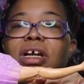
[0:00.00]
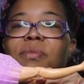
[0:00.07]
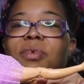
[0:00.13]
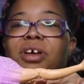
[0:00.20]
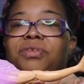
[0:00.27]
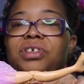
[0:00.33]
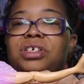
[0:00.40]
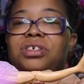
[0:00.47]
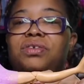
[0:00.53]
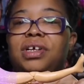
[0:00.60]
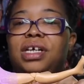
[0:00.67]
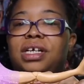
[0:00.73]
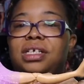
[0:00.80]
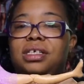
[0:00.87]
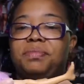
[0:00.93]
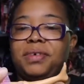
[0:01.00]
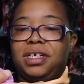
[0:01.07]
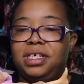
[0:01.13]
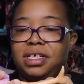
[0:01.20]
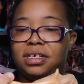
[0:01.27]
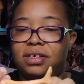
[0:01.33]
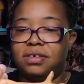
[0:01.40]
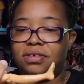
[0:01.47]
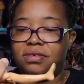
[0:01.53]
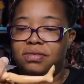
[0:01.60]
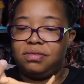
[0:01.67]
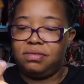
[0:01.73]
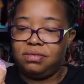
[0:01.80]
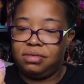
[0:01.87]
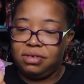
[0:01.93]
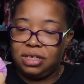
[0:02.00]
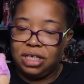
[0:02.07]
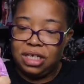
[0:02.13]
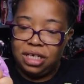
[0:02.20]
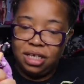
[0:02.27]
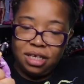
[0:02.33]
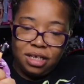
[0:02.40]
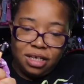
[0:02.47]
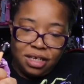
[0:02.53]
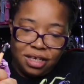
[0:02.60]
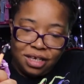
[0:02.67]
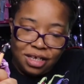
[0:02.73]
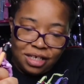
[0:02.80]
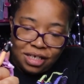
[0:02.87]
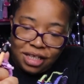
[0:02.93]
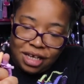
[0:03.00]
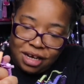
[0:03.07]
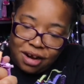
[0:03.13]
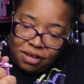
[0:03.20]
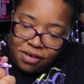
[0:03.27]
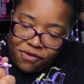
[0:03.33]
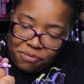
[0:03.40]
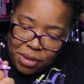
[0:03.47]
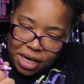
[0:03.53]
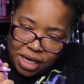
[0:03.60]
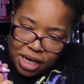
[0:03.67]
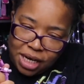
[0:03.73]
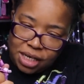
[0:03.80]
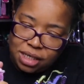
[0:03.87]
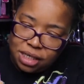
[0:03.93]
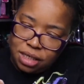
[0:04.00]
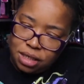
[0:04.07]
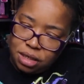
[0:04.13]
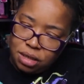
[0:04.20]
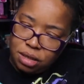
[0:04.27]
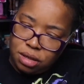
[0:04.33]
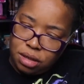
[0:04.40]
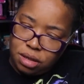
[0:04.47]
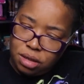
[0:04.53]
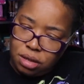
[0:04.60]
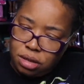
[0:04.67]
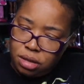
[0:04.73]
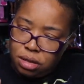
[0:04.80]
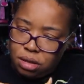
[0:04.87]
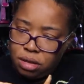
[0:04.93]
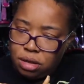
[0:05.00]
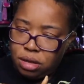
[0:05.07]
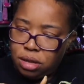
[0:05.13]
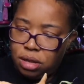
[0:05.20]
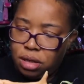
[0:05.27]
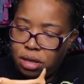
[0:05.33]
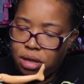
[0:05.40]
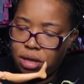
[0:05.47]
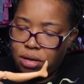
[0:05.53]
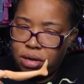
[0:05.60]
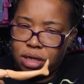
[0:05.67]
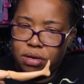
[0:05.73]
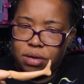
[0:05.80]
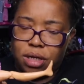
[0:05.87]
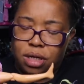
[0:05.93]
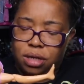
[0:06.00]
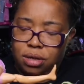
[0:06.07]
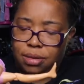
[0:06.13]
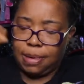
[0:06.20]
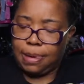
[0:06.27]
coming off this dress, but it's cool. It's glitter all over my desk. Hold on here.